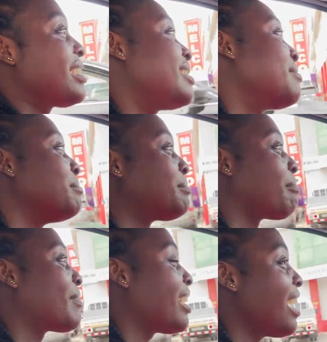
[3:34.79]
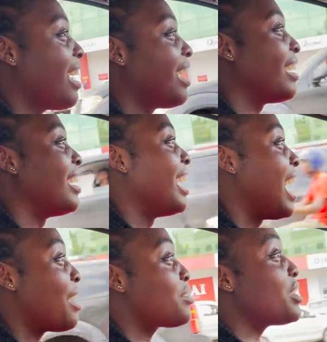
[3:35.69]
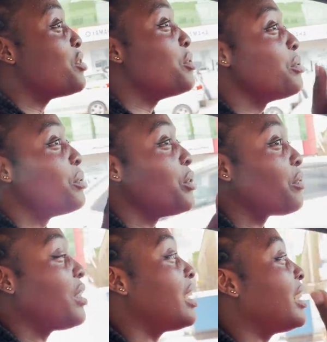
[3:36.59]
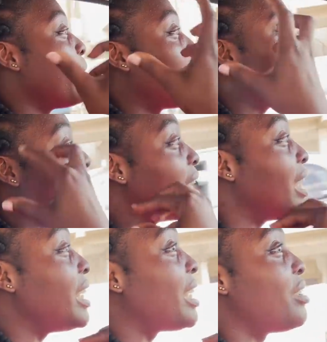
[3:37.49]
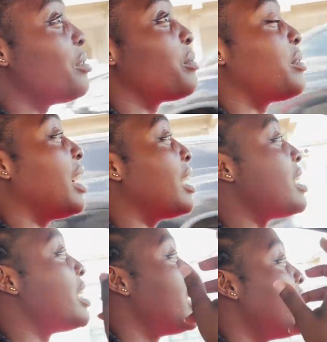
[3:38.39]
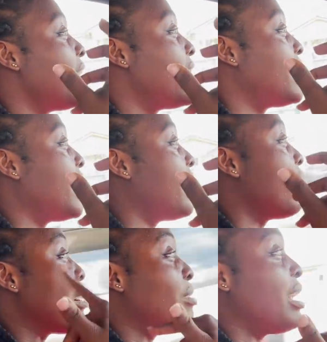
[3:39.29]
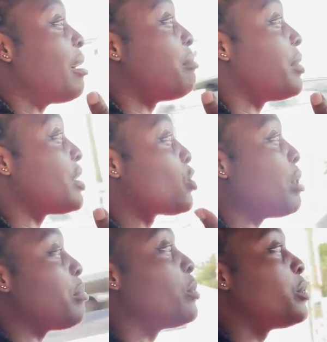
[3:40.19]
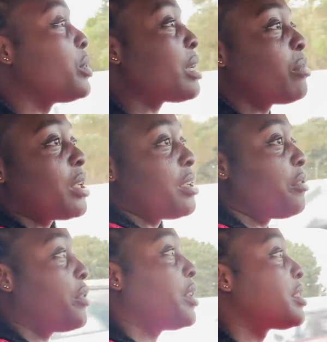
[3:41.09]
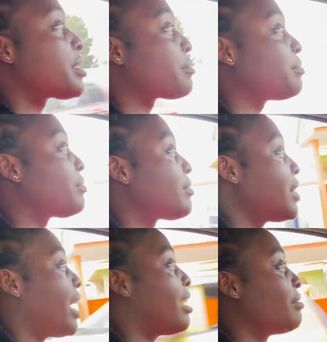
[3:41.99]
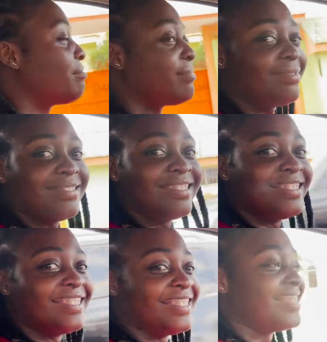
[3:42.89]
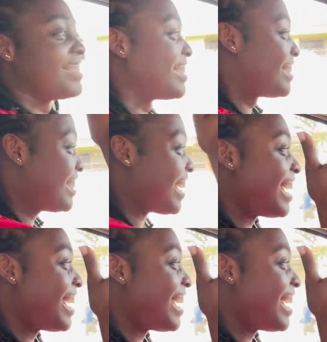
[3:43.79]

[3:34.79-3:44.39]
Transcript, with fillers: Very dope, man. Yeah. That I've dope. seen you, you've done the pink, you've done the regular braids. Uh -huh. Maybe we'll uh-huh. do something different. Okay, I'm, I'm, I'm down for different.